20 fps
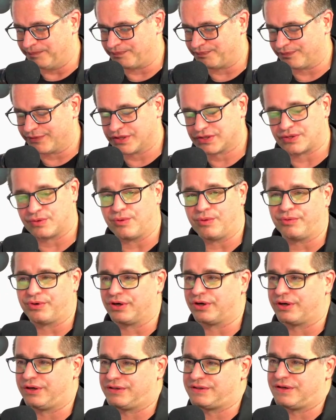Um,
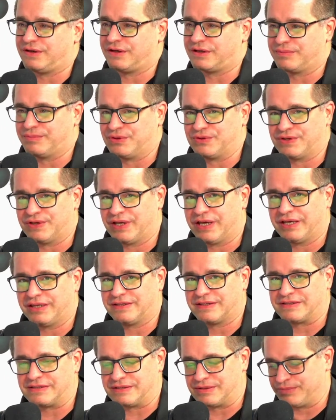so what we were going to talk
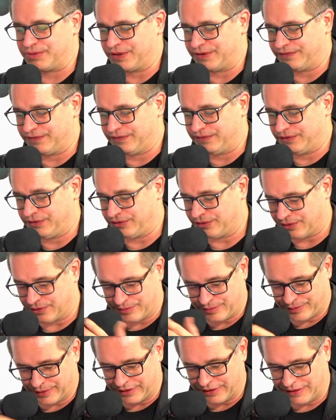about today, and this is a bit of
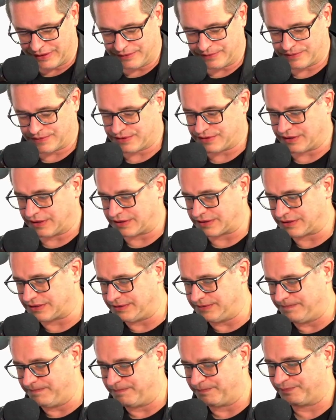your
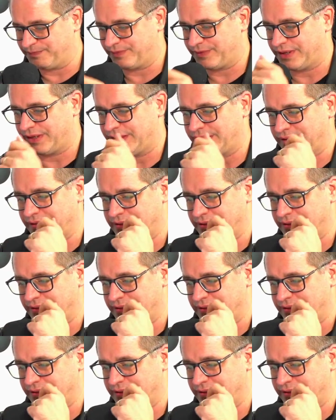wheelhouse, Stacy.